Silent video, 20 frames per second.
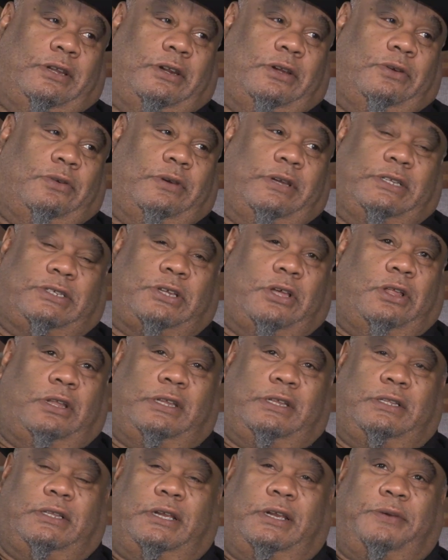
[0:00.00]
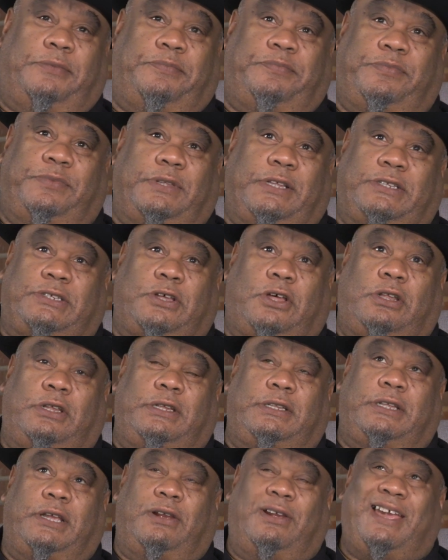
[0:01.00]
you know, it's all
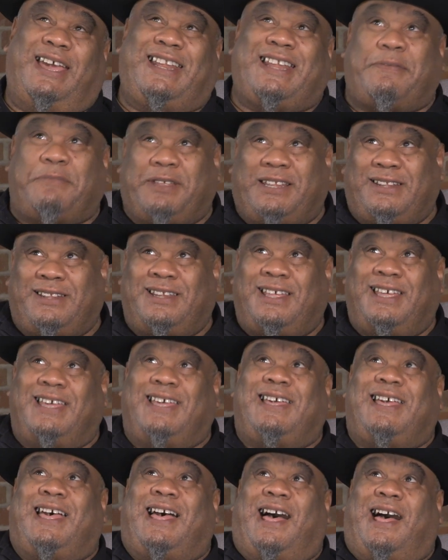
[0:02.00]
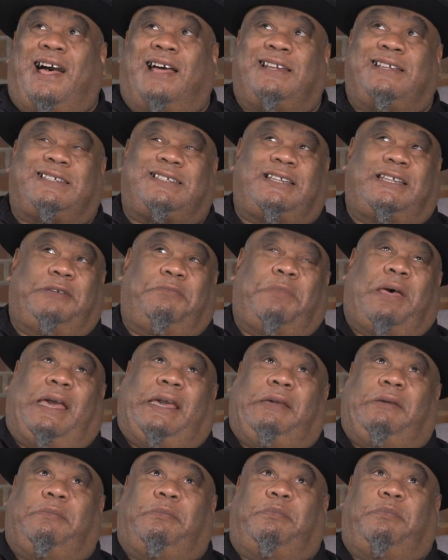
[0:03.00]
in there, and I mean, honestly,
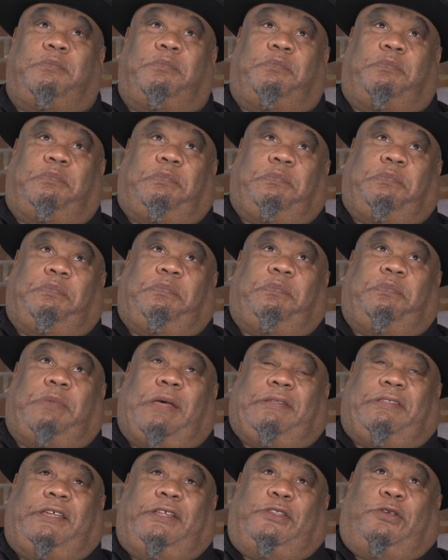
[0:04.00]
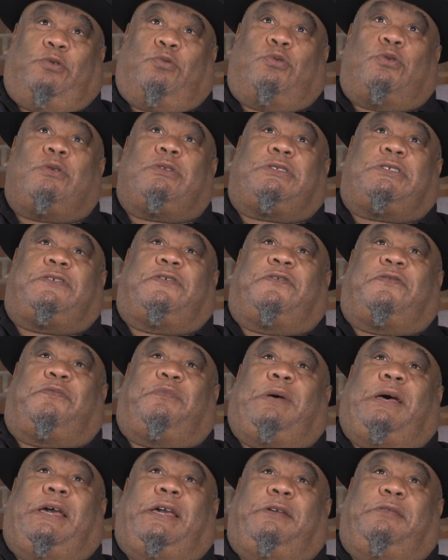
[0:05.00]
I think the roots of
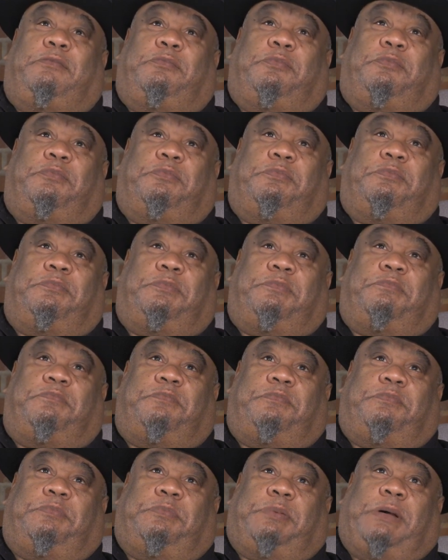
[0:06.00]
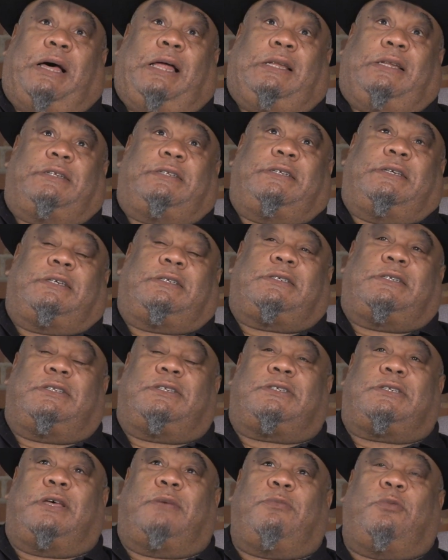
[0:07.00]
my politics in
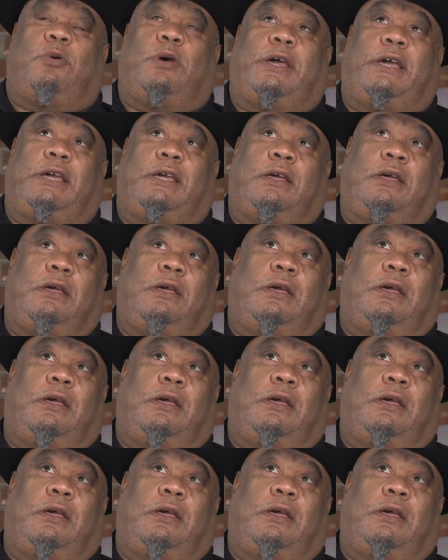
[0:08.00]
some way